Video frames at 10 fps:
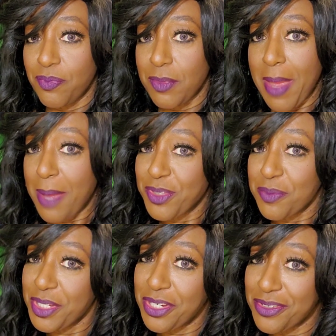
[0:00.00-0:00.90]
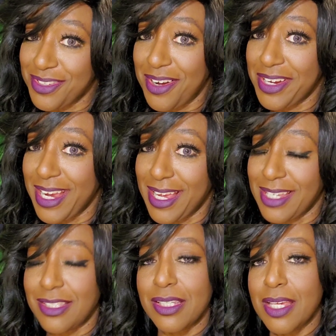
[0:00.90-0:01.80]
pap smear. Sorry,
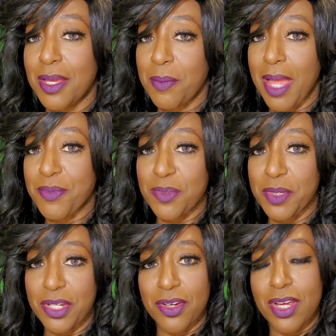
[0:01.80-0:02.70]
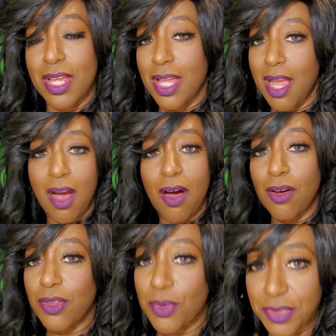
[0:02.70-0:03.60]
guys. Pap smear.
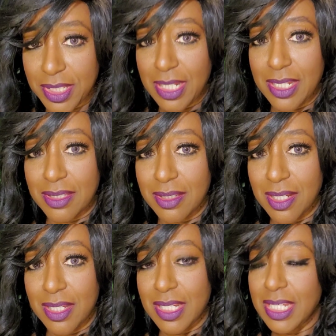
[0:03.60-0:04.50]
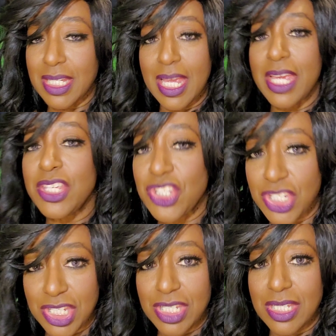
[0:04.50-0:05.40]
All those things done.
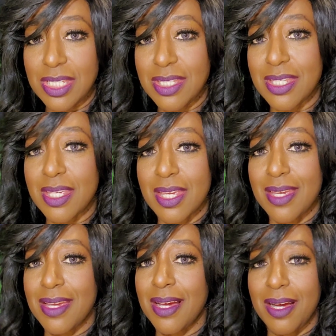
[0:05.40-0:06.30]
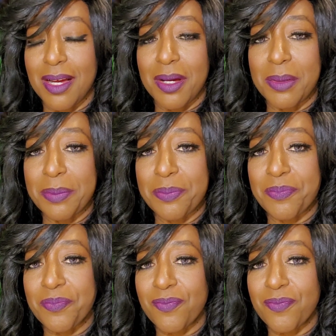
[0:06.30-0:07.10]
EKGs. I